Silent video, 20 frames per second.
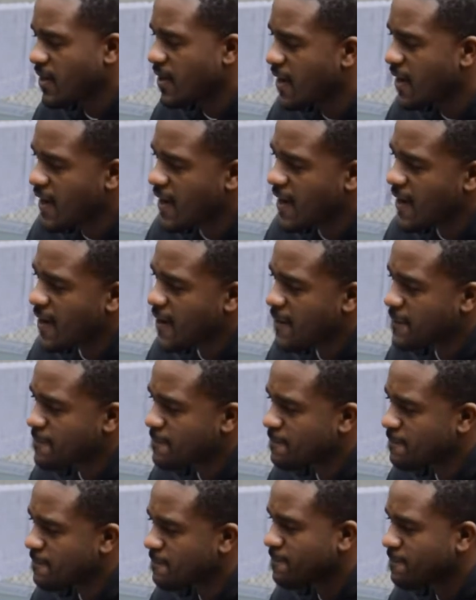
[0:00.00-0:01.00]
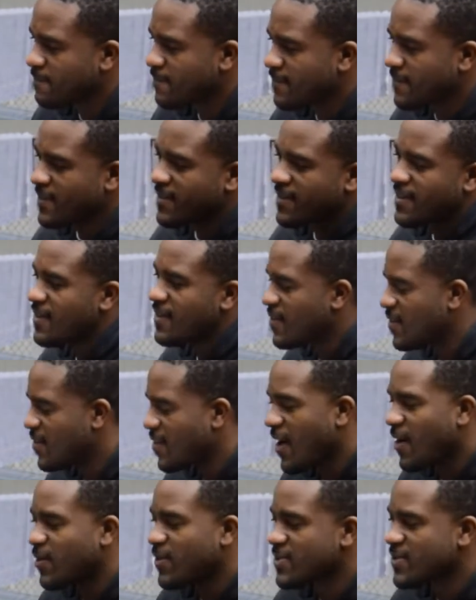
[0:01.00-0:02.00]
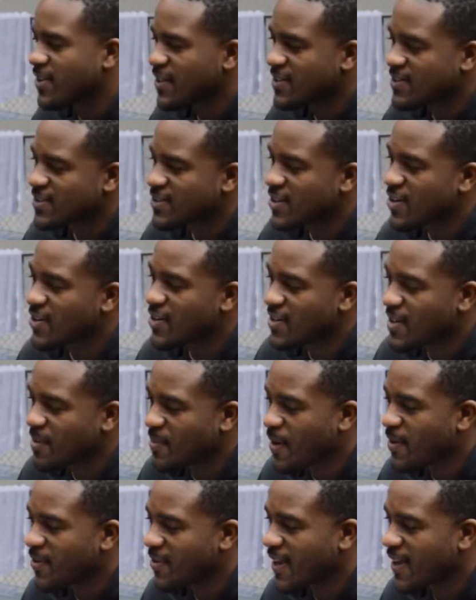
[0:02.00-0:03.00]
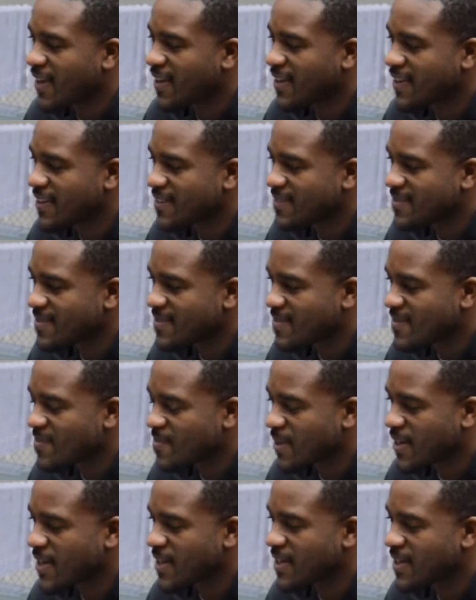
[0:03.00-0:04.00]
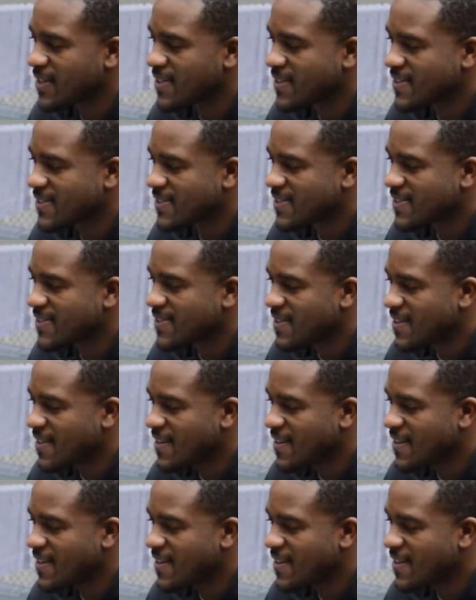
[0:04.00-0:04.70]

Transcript: I was uncertain about getting it because